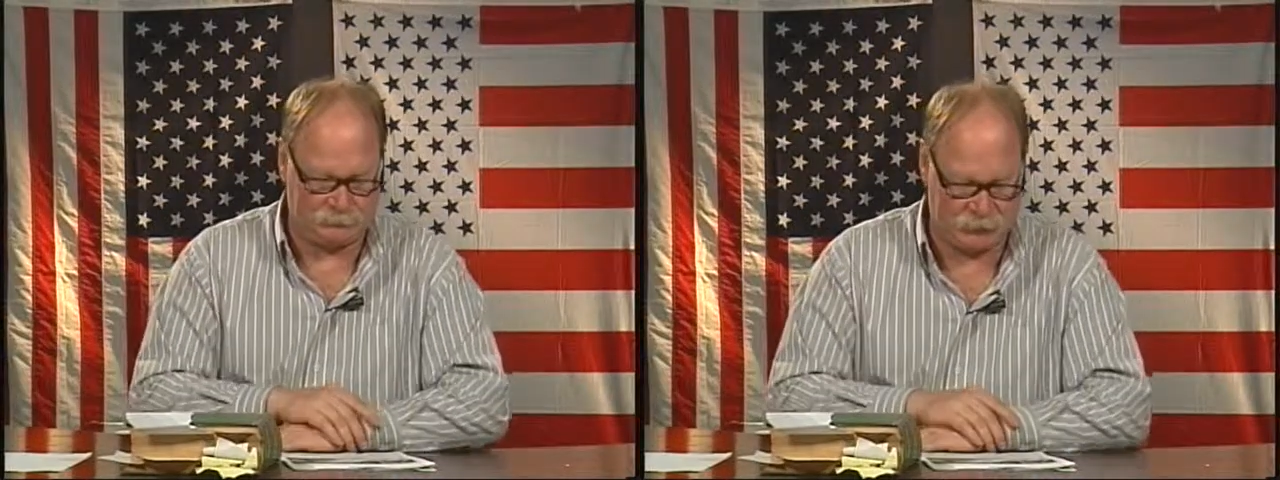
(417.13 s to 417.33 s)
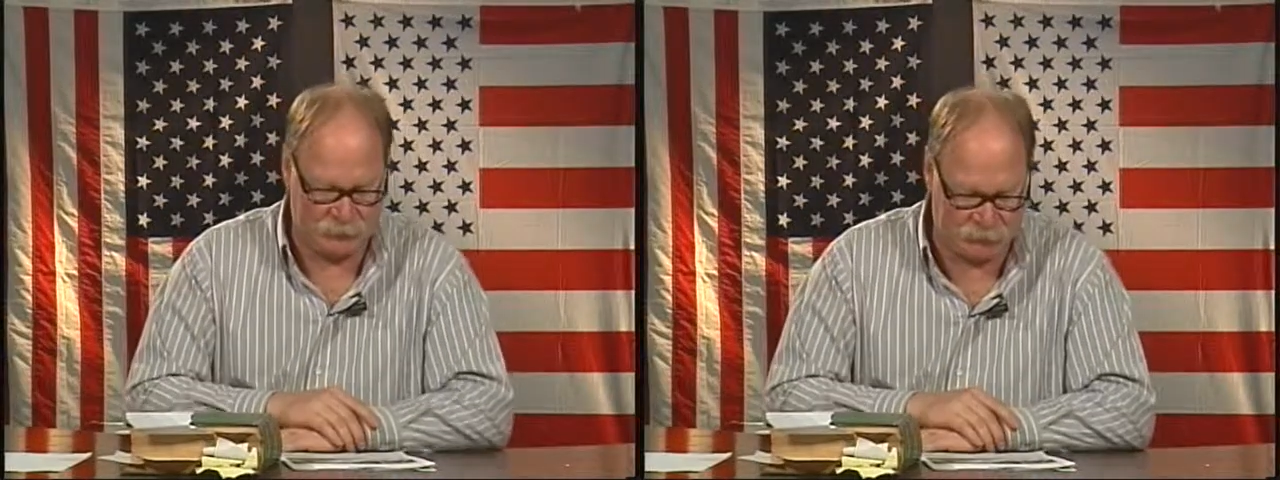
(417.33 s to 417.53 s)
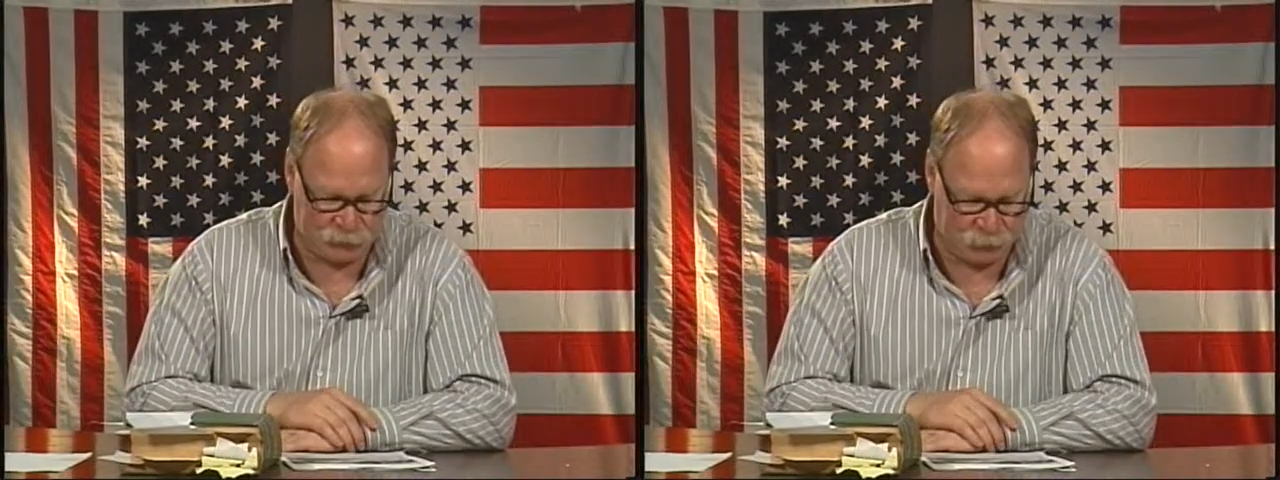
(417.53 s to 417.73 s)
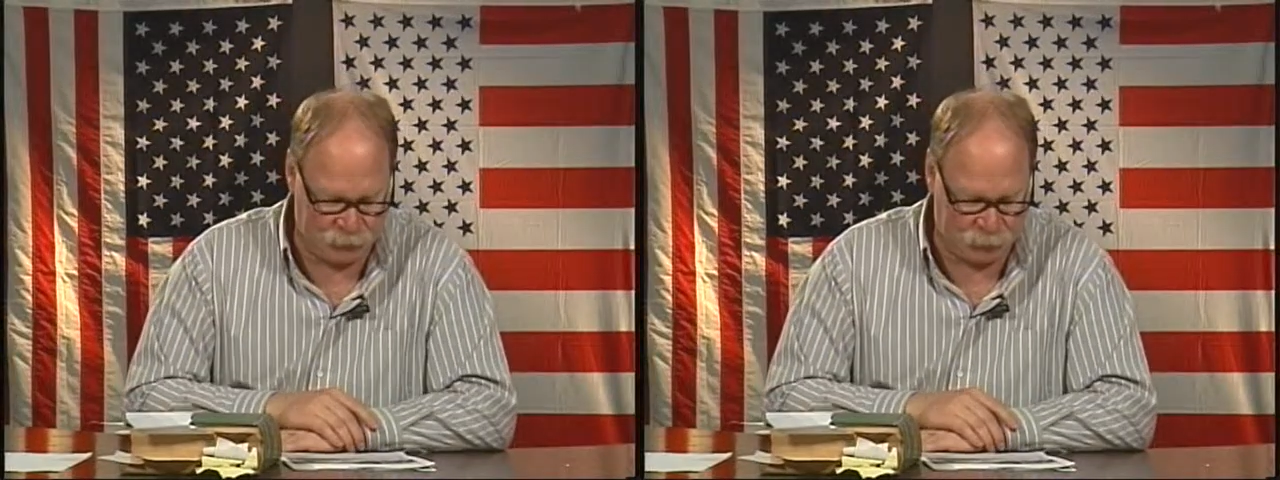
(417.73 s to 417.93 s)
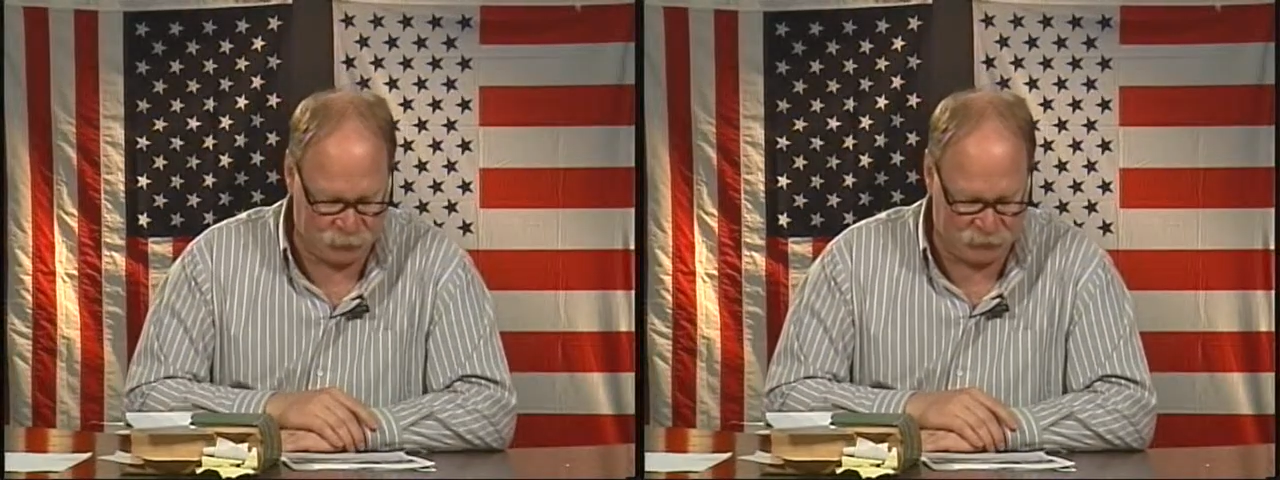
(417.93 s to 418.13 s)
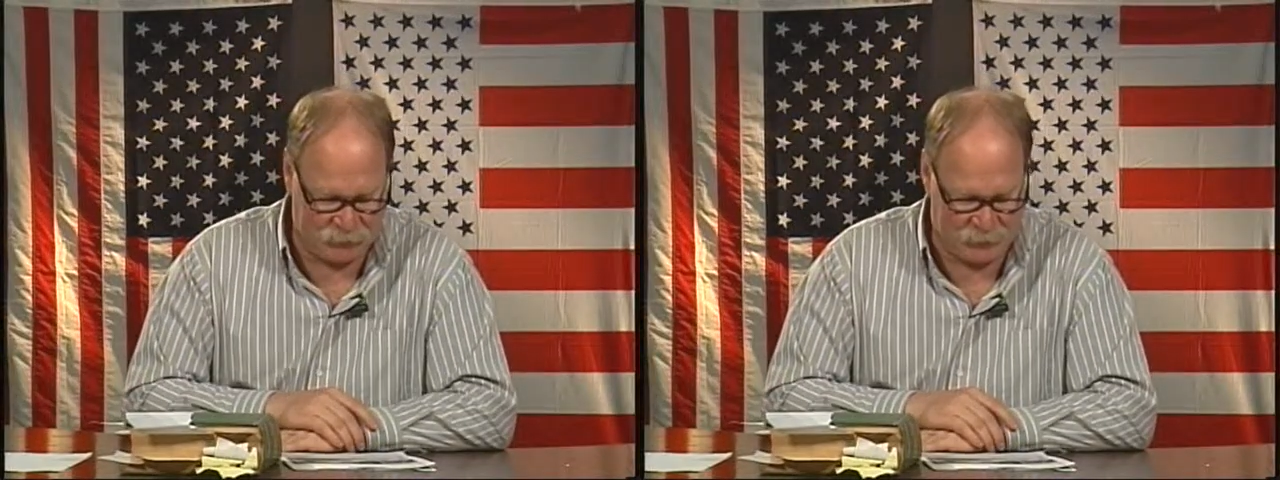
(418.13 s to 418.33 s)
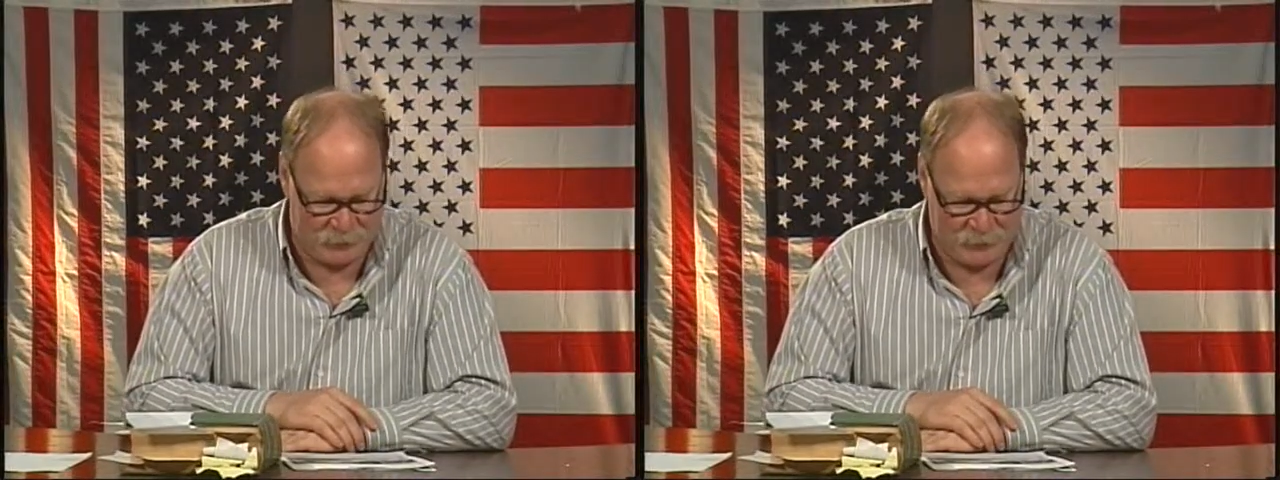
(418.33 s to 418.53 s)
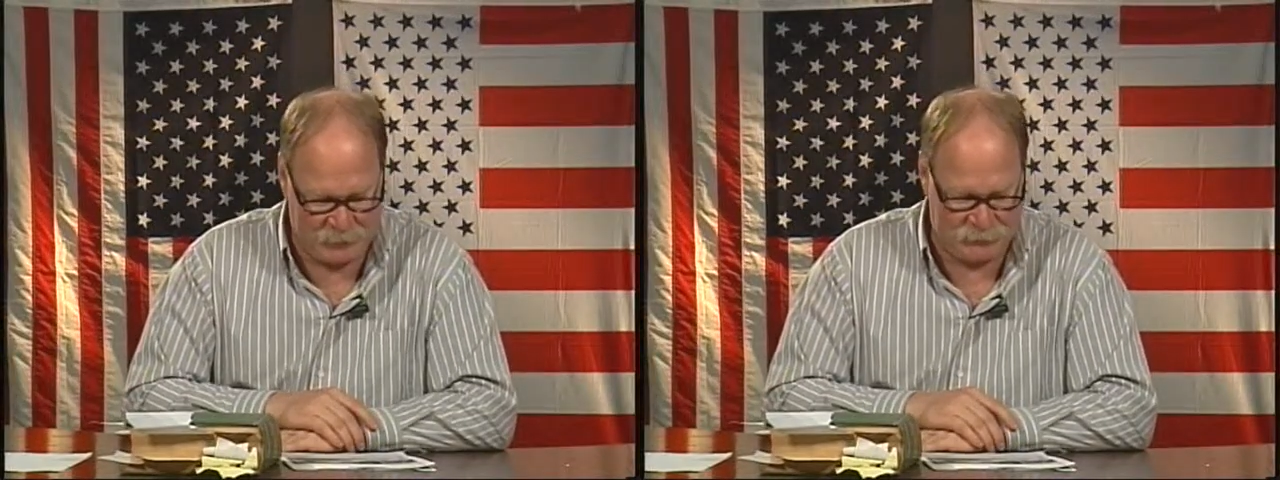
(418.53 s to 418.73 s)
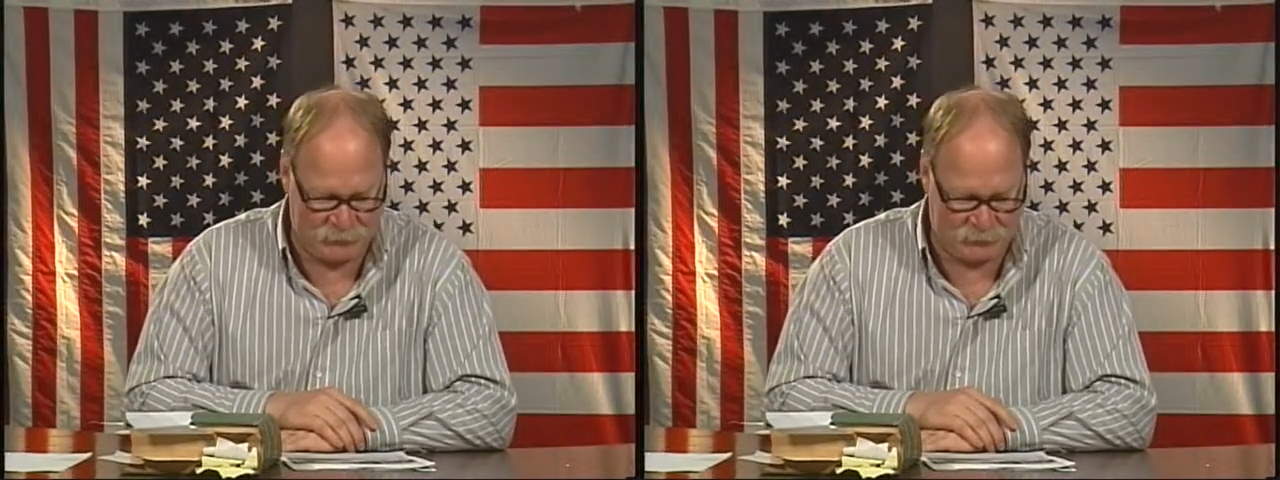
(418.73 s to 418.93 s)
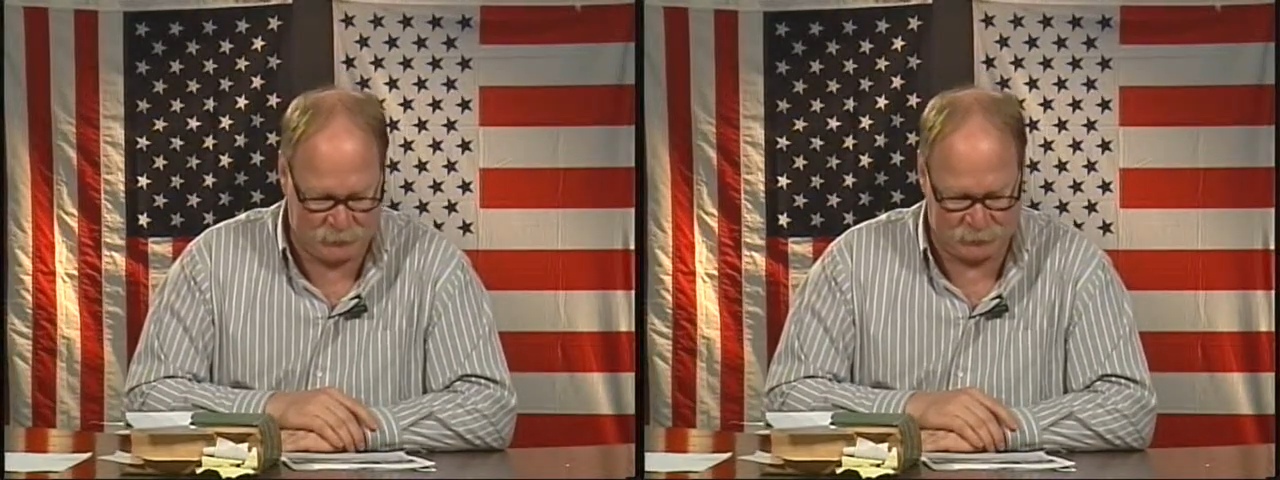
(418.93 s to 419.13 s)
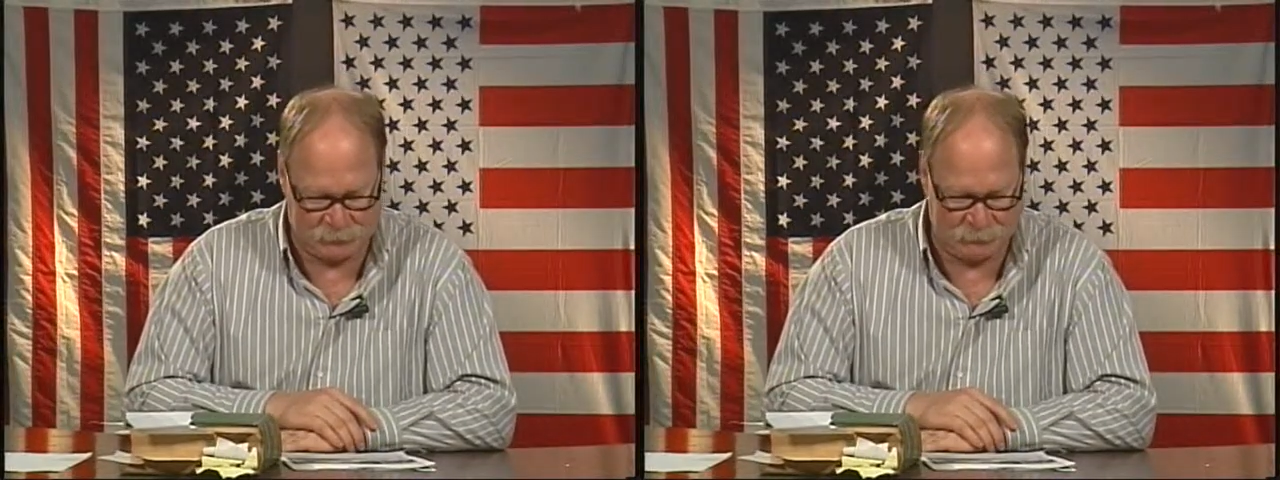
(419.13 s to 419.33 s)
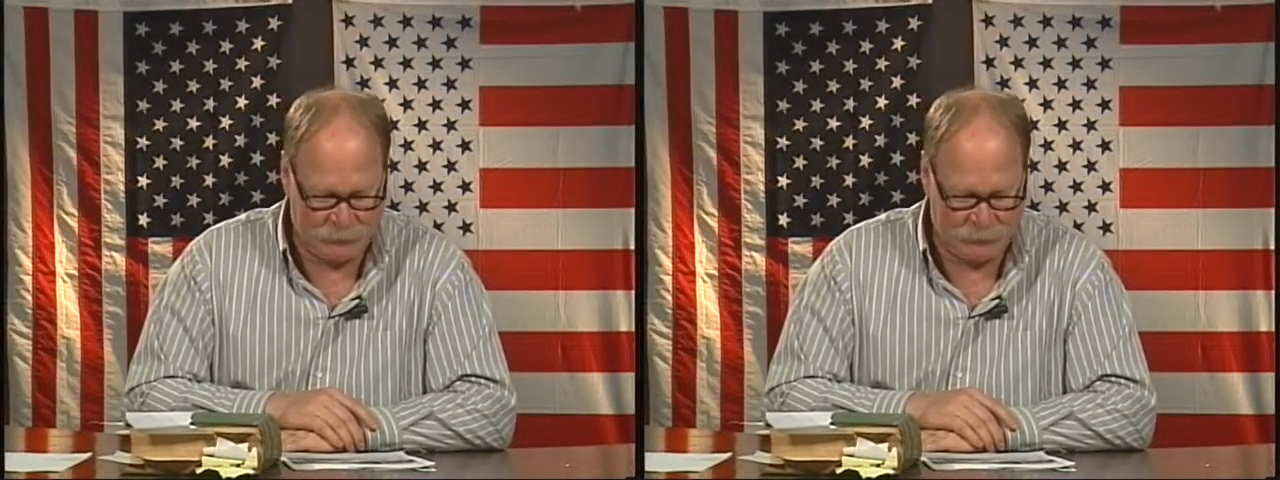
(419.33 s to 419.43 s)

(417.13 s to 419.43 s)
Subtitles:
and this was in their energy section.